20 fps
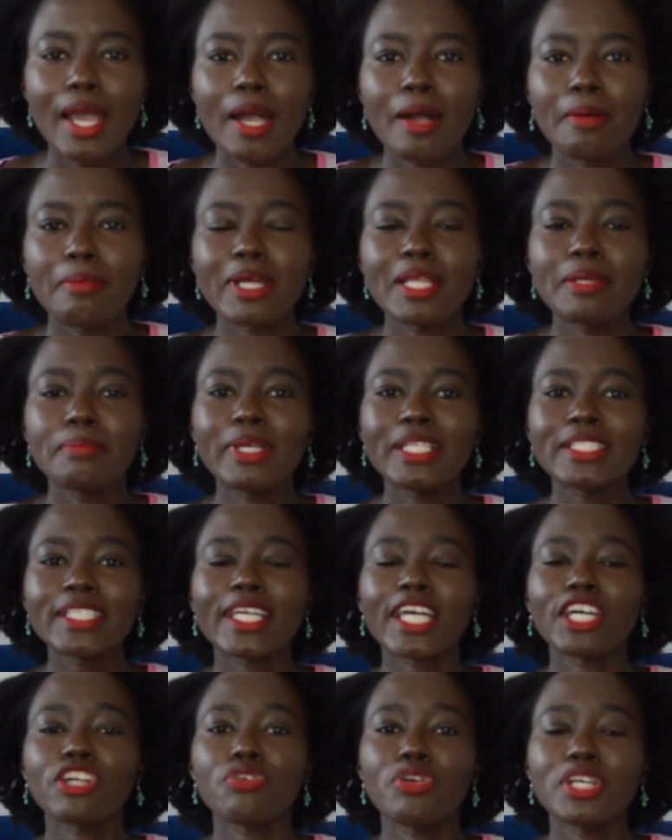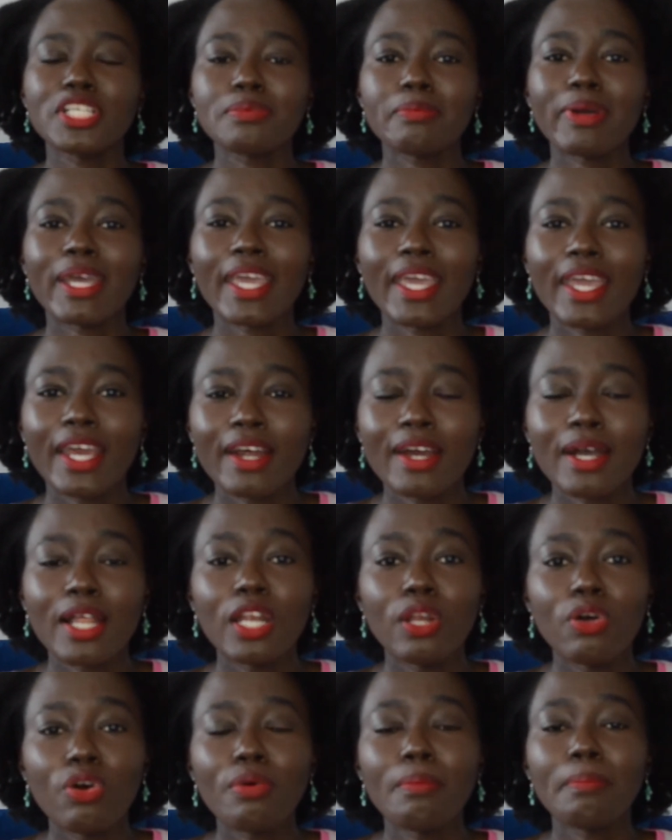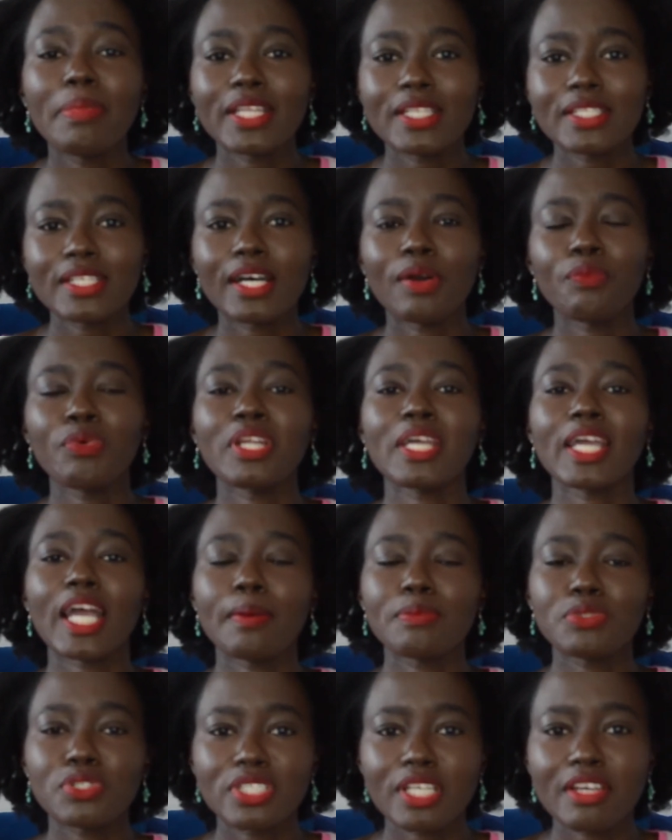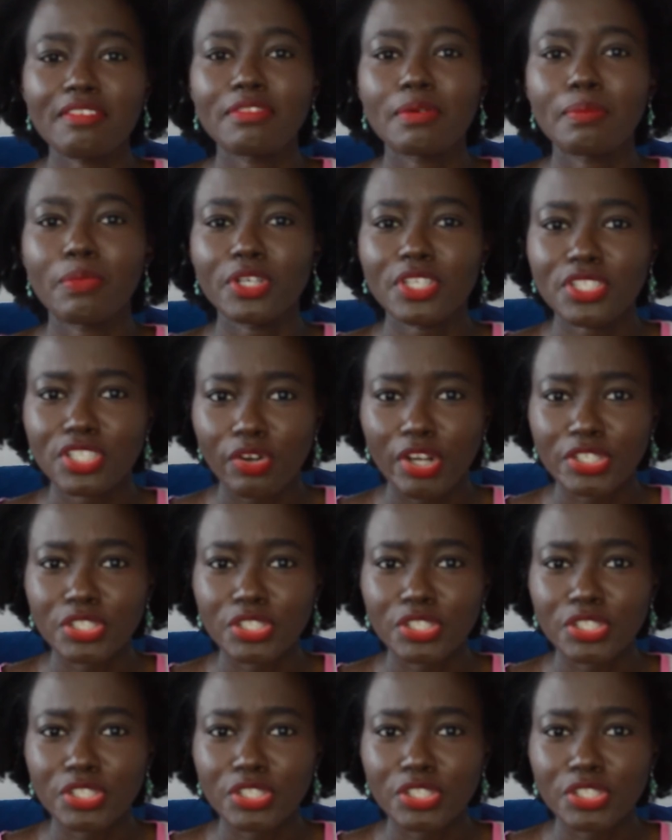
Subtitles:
But it means I can reach my hair a lot better when it comes to time for moisture.